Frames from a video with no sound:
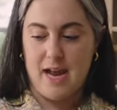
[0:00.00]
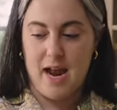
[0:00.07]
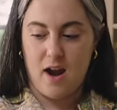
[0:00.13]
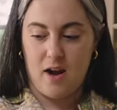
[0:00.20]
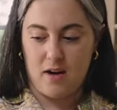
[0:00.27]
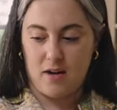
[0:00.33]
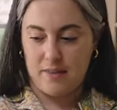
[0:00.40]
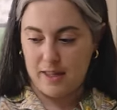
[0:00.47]

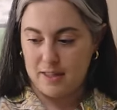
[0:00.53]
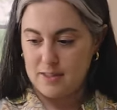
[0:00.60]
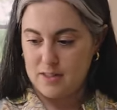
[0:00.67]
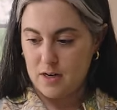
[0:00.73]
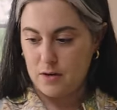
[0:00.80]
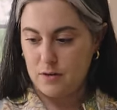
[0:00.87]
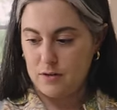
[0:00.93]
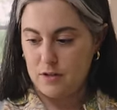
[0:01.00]
And that's
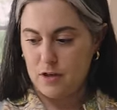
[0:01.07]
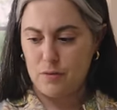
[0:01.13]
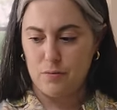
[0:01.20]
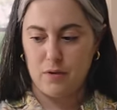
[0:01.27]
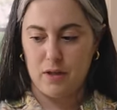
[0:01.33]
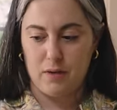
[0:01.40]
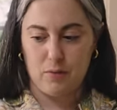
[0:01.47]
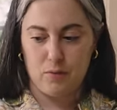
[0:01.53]
not, you don't
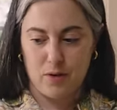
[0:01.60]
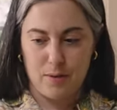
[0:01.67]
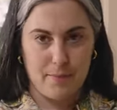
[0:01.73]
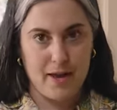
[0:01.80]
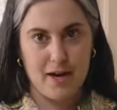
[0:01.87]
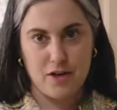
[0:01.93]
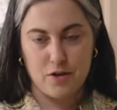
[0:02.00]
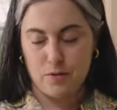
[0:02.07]
wanna
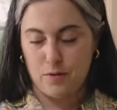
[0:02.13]
bite into